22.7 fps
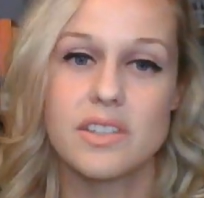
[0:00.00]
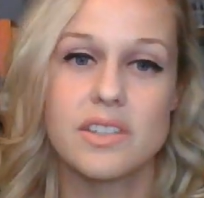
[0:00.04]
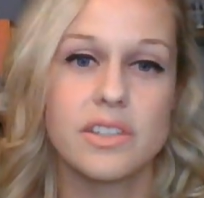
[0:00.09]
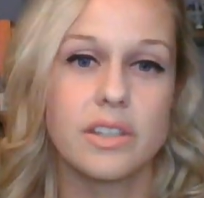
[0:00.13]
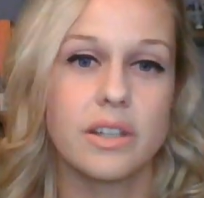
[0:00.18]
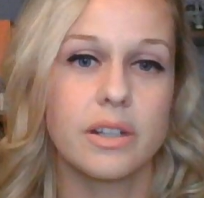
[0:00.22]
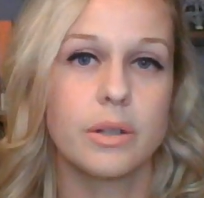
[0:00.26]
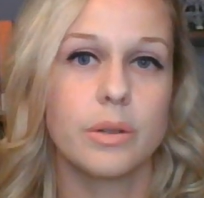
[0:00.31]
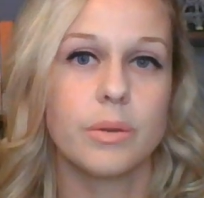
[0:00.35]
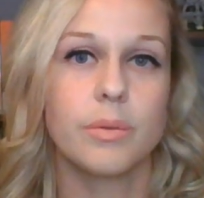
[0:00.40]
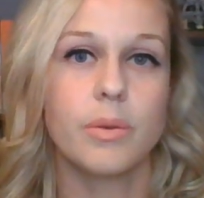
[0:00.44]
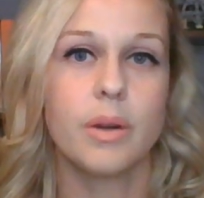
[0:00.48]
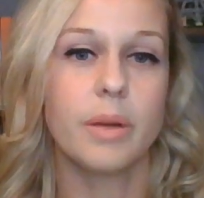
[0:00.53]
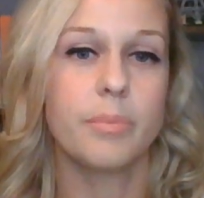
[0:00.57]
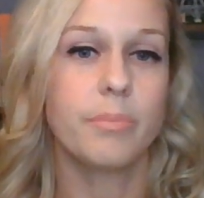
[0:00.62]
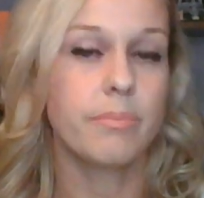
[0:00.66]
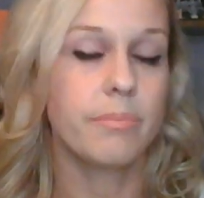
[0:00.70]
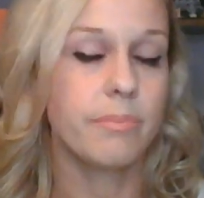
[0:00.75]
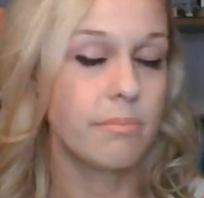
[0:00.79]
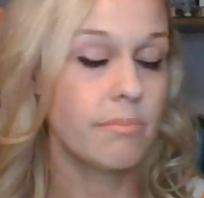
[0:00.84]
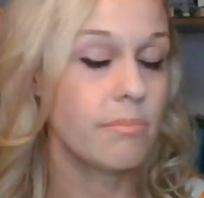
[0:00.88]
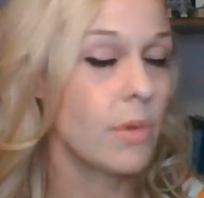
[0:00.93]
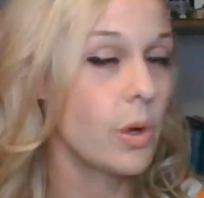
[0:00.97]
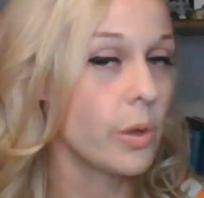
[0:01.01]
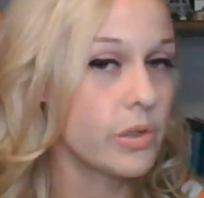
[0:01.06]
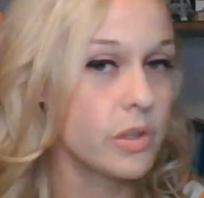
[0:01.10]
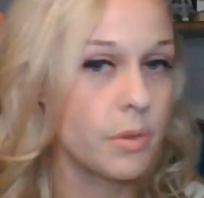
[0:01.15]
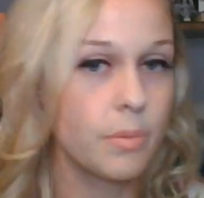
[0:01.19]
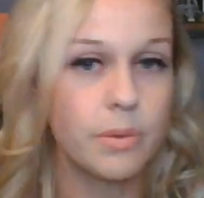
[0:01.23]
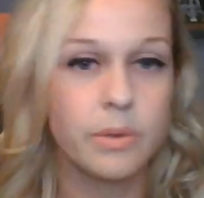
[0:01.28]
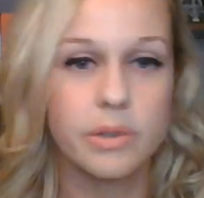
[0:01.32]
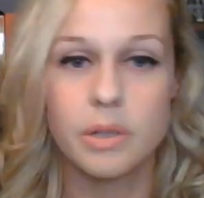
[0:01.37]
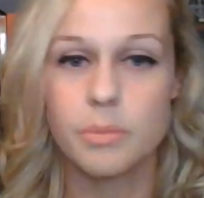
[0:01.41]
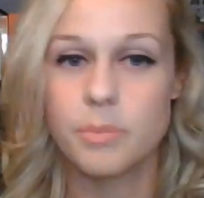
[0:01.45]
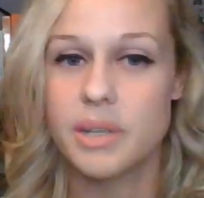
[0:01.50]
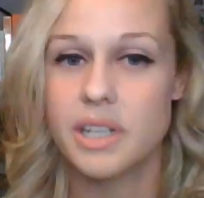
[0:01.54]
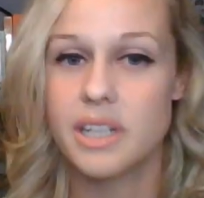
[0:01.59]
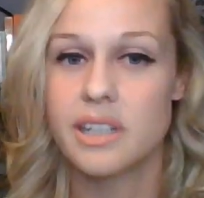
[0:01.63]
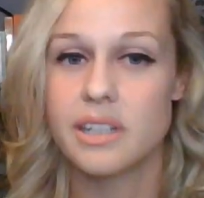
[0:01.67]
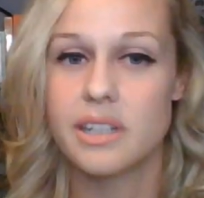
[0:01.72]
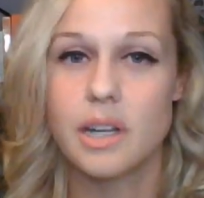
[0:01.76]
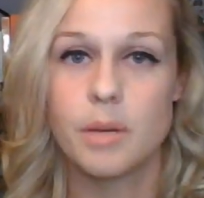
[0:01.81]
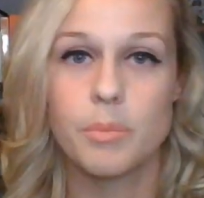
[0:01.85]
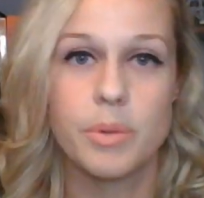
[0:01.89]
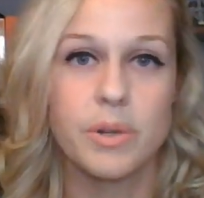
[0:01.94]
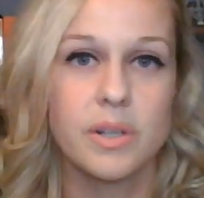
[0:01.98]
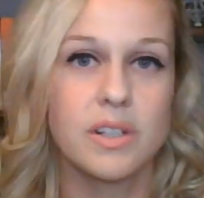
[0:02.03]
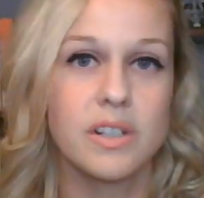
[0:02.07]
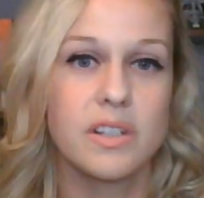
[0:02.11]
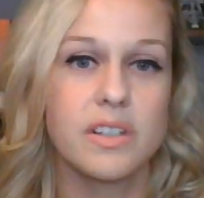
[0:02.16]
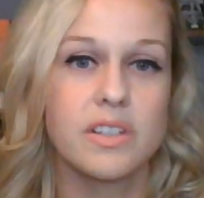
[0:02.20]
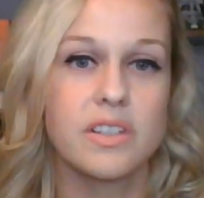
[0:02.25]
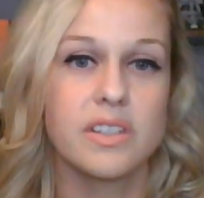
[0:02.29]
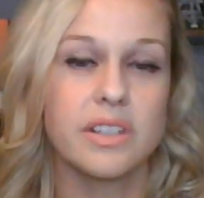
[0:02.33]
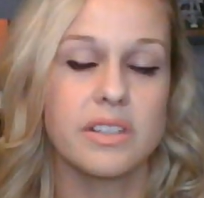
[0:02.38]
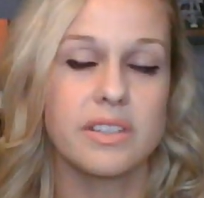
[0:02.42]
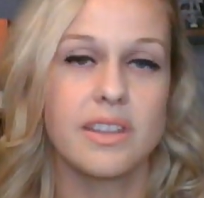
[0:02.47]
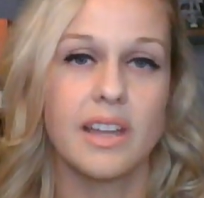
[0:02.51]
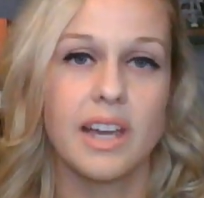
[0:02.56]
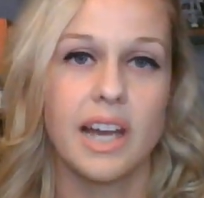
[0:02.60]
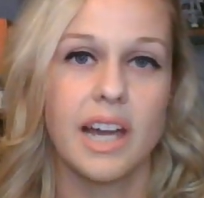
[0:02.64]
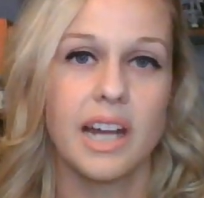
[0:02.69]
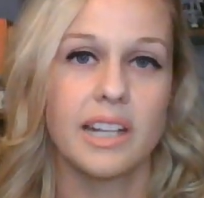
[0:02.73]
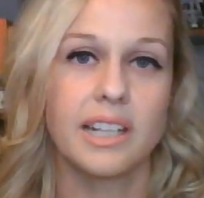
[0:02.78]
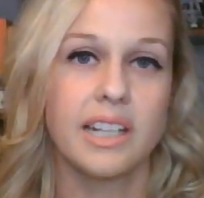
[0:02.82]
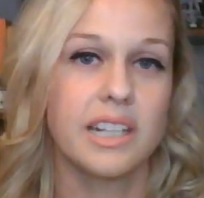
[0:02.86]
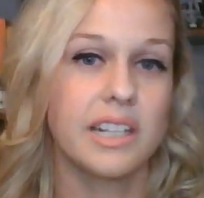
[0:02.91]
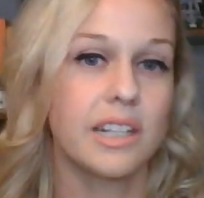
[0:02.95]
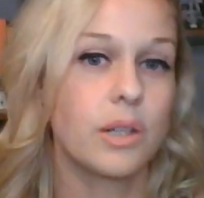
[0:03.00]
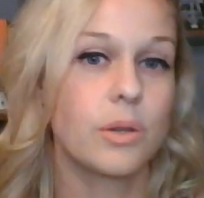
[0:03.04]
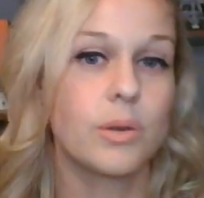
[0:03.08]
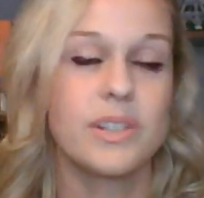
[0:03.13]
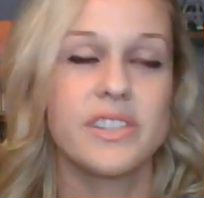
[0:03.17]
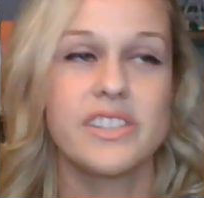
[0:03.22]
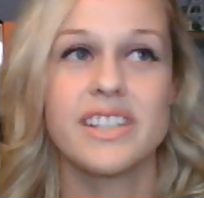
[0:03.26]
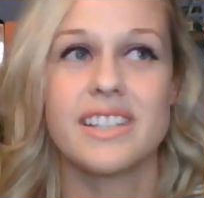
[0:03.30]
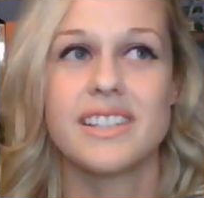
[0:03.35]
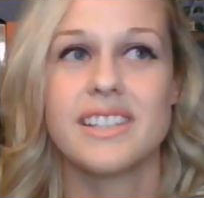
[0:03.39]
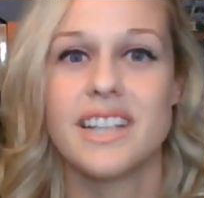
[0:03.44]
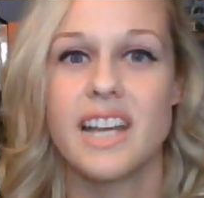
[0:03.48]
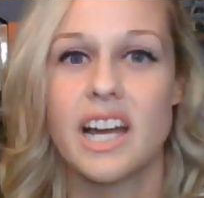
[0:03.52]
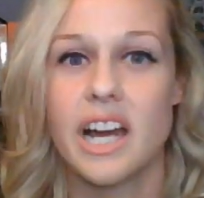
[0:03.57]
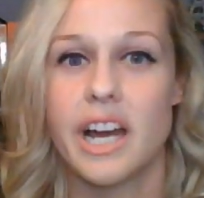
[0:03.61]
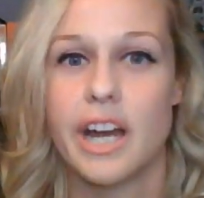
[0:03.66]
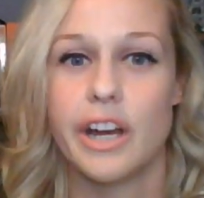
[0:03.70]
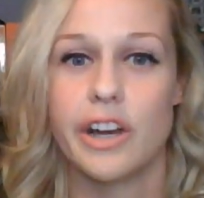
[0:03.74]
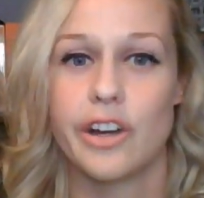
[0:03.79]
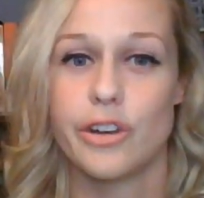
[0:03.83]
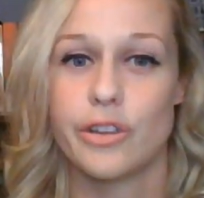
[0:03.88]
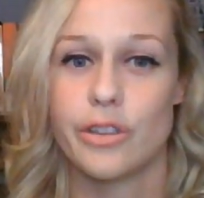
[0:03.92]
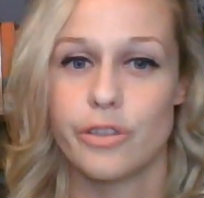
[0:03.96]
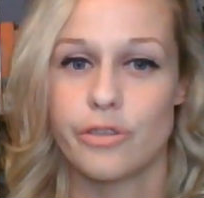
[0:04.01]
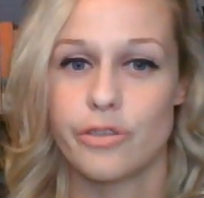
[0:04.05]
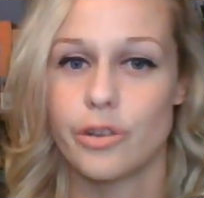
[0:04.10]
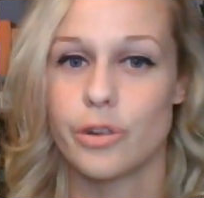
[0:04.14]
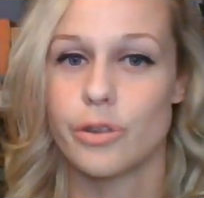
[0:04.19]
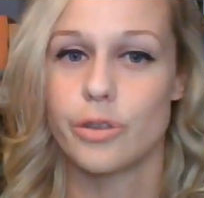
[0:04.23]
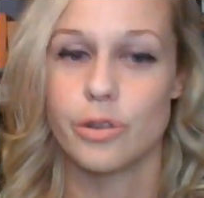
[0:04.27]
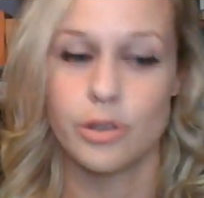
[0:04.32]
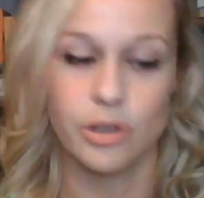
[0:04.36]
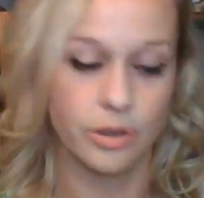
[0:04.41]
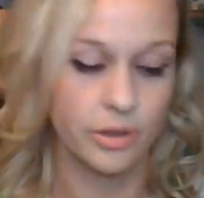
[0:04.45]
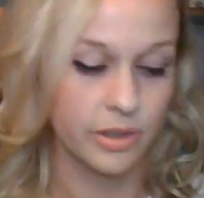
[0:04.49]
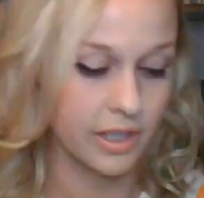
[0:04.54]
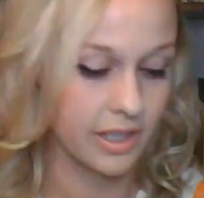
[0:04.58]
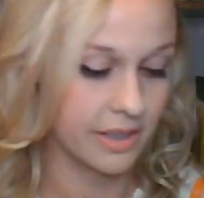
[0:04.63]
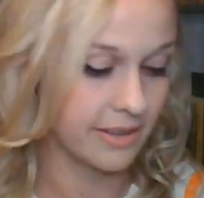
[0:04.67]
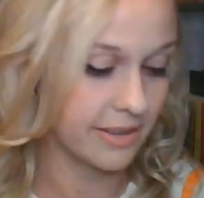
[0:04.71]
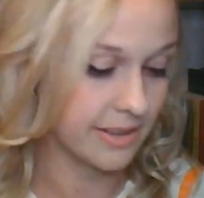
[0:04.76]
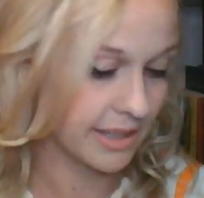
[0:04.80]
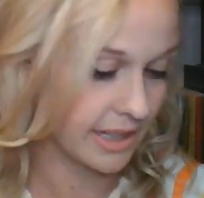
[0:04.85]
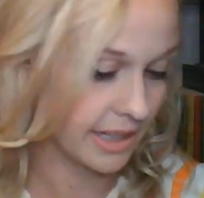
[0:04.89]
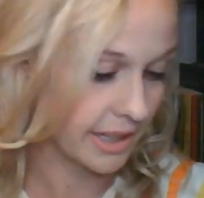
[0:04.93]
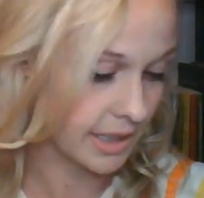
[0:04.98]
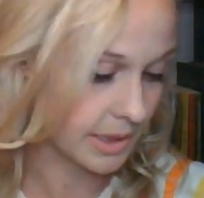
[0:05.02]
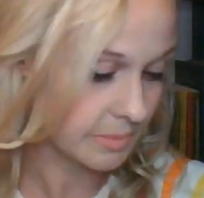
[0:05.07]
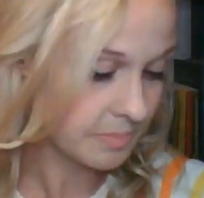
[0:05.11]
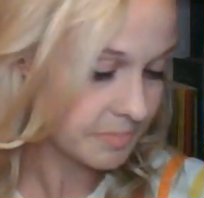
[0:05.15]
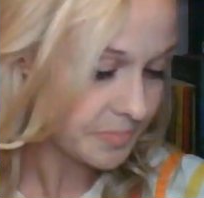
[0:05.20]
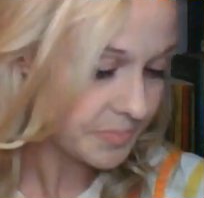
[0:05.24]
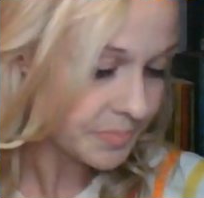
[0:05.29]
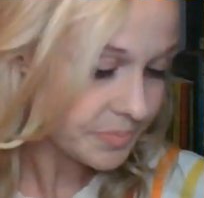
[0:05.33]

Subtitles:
So multiple competing numbers that get increasingly higher the further you look at the data.